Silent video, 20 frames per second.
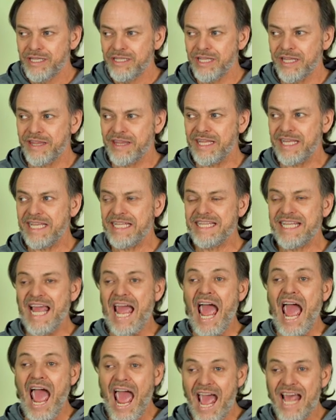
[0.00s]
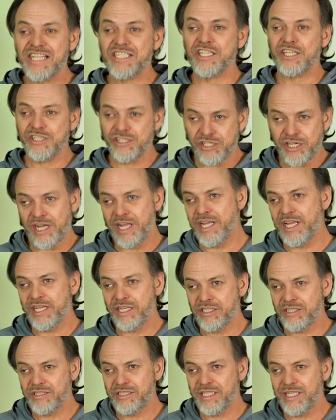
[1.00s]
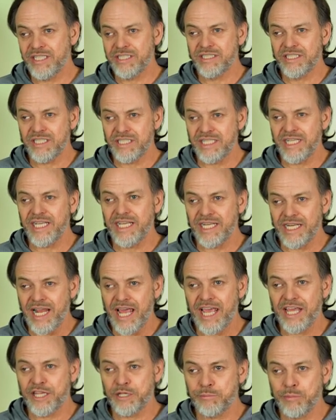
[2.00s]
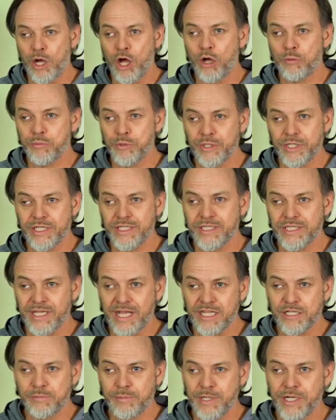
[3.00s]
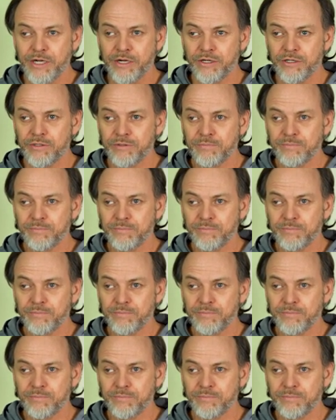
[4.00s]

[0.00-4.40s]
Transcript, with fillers: The thing that hasn't changed is the DNA that Paul put into that speaker.